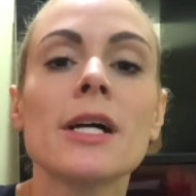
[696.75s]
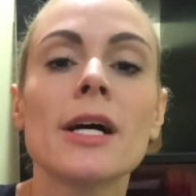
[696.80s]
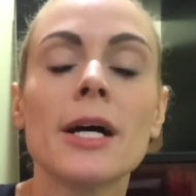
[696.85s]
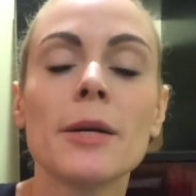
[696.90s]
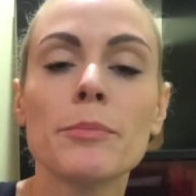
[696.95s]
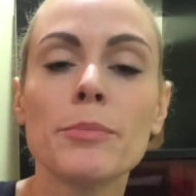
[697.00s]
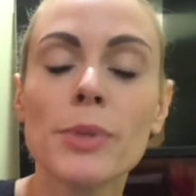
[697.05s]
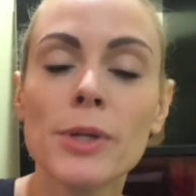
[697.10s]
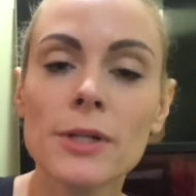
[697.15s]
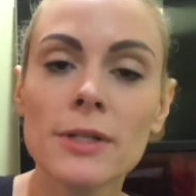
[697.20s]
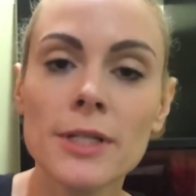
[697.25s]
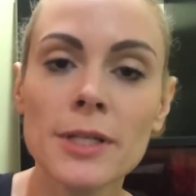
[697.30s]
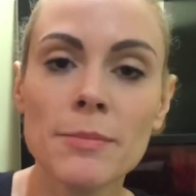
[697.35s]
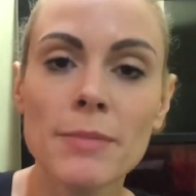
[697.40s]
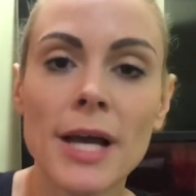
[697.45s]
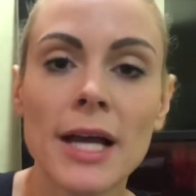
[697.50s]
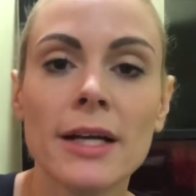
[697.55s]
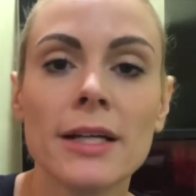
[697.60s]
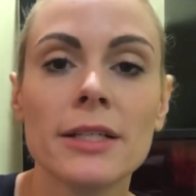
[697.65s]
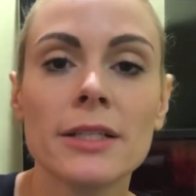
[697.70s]
I'm pulling
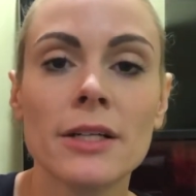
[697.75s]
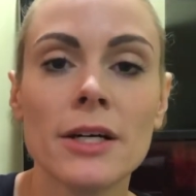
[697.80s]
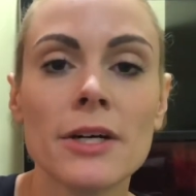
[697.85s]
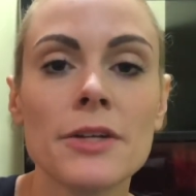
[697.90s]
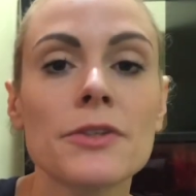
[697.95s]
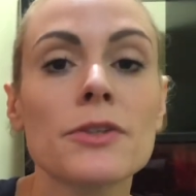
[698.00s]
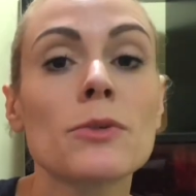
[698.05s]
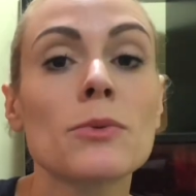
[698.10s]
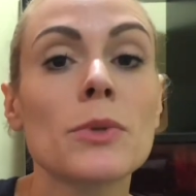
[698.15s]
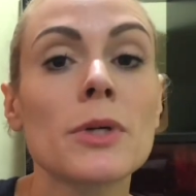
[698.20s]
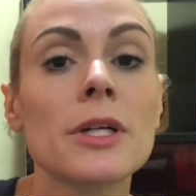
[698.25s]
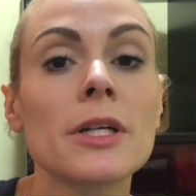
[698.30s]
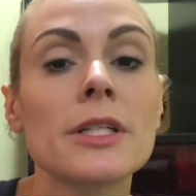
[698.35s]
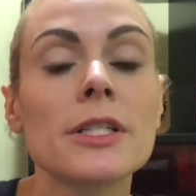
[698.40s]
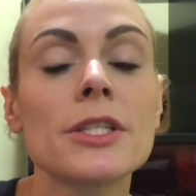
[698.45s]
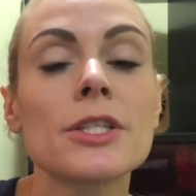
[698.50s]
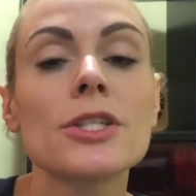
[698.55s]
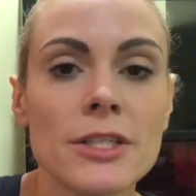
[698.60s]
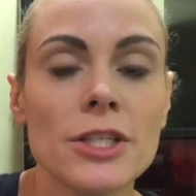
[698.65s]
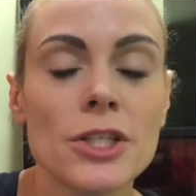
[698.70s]
back on other
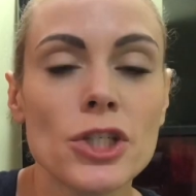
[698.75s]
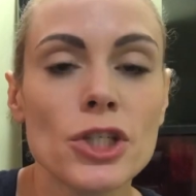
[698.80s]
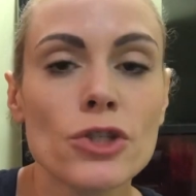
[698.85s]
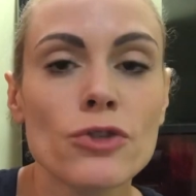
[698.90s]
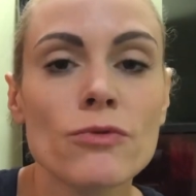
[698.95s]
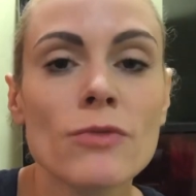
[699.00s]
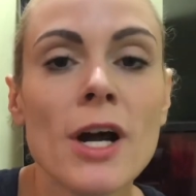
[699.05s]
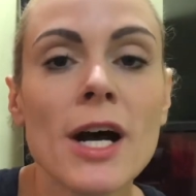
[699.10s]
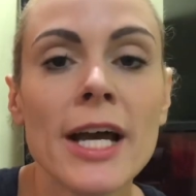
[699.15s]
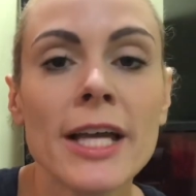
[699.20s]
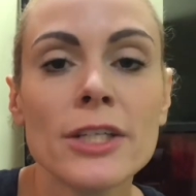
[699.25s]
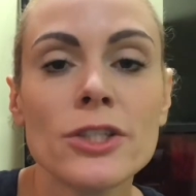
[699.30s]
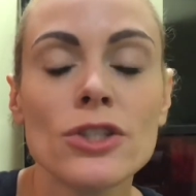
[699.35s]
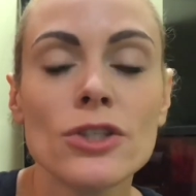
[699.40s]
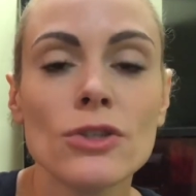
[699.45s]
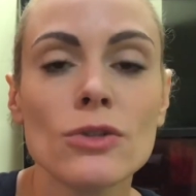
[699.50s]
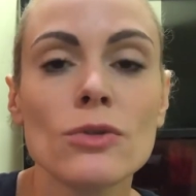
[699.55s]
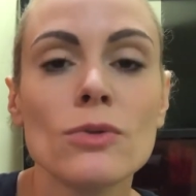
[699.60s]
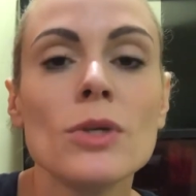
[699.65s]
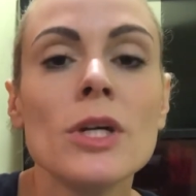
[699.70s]
words to try
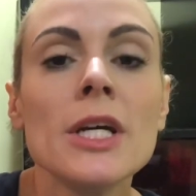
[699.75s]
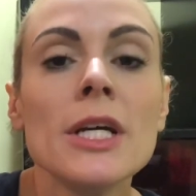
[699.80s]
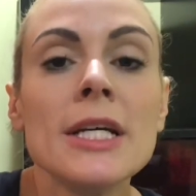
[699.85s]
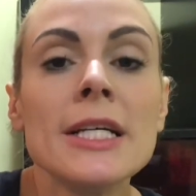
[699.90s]
to